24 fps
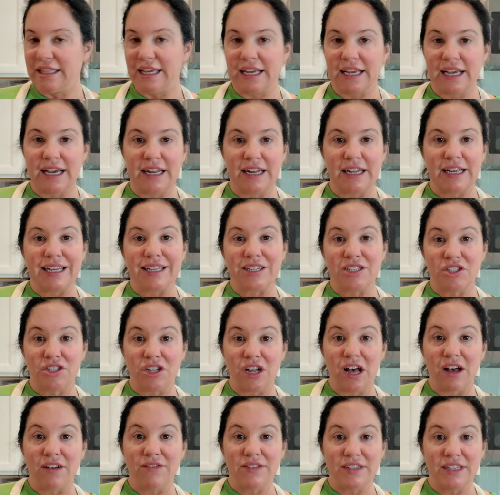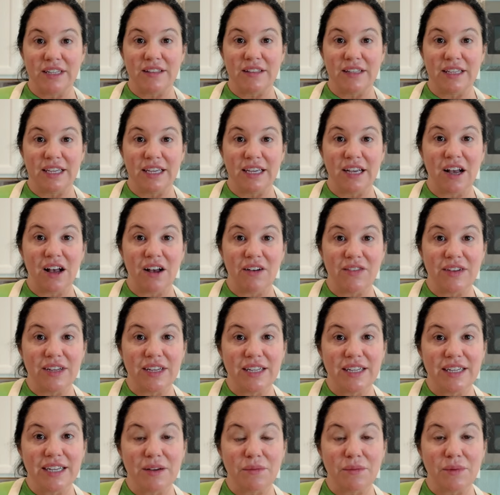They kind of get soft in the
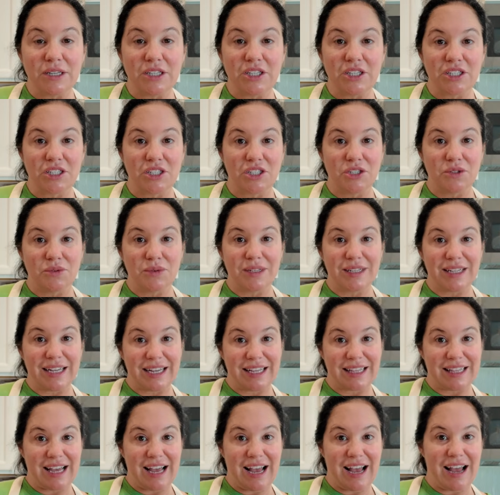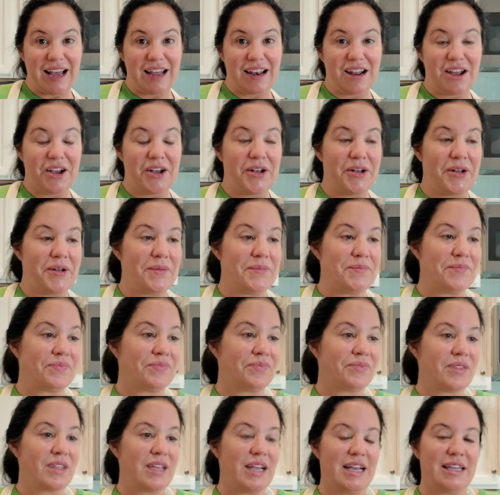oven, and we just do it like that.
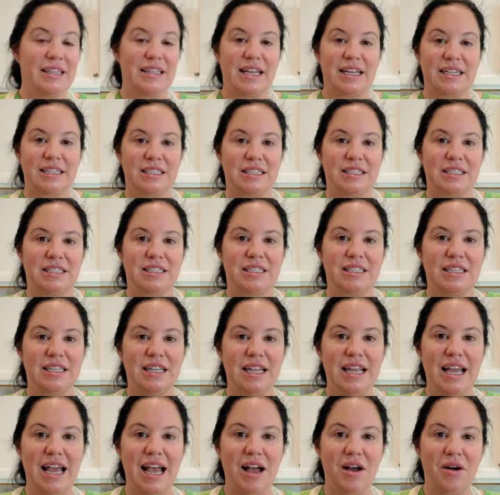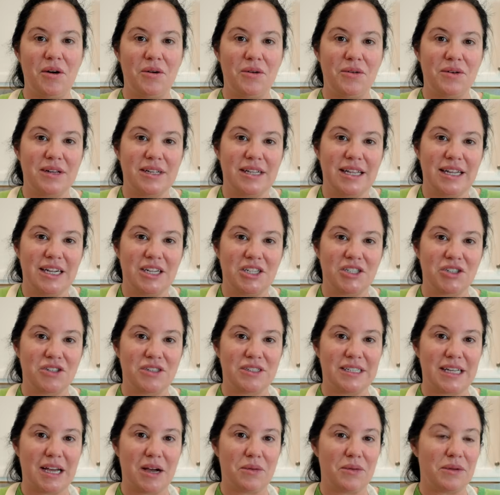And that's how, and it
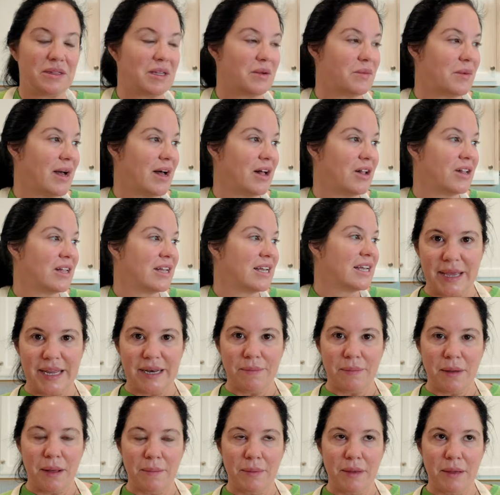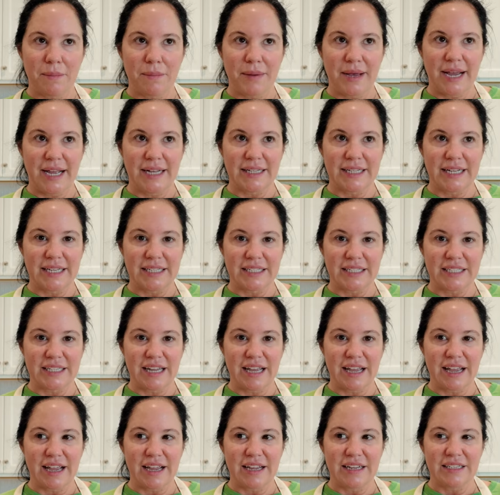turns out really well. I ate a pumpkin pie last
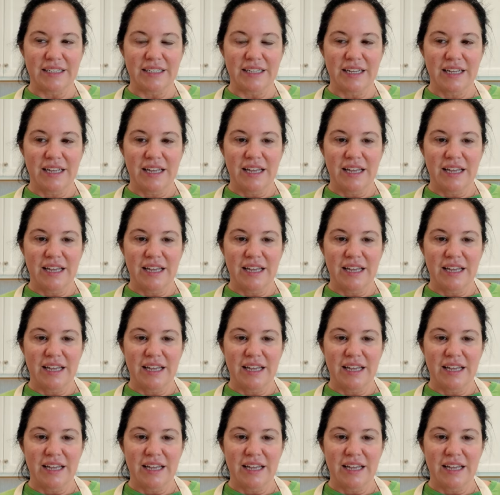night.